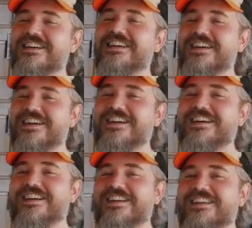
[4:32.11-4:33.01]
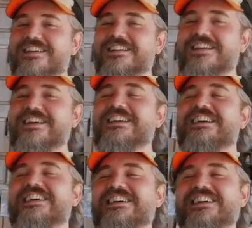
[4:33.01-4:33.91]

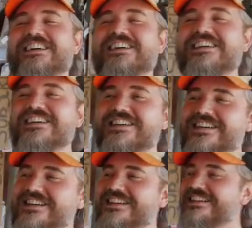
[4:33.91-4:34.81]
[no speech]